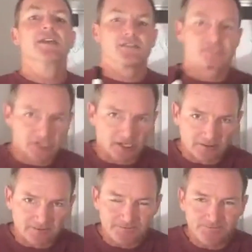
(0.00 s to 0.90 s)

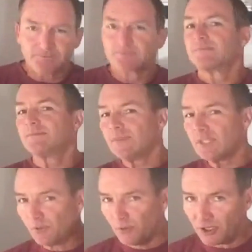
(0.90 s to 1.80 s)
So,
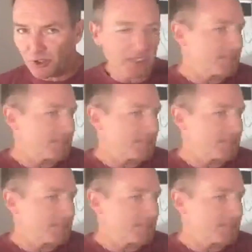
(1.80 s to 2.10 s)
real quick